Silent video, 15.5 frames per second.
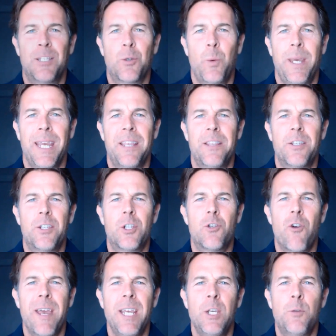this week, the
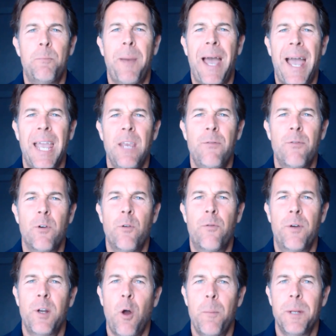strange behavioural
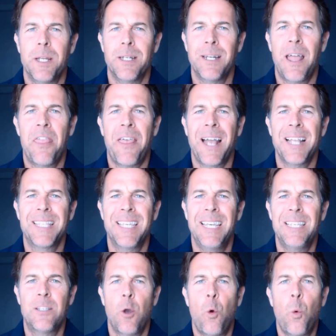phenomenon that
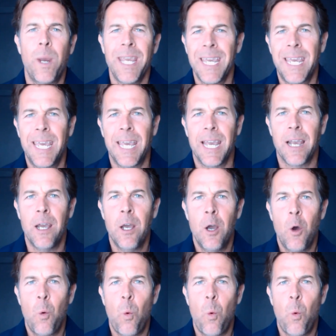is winking.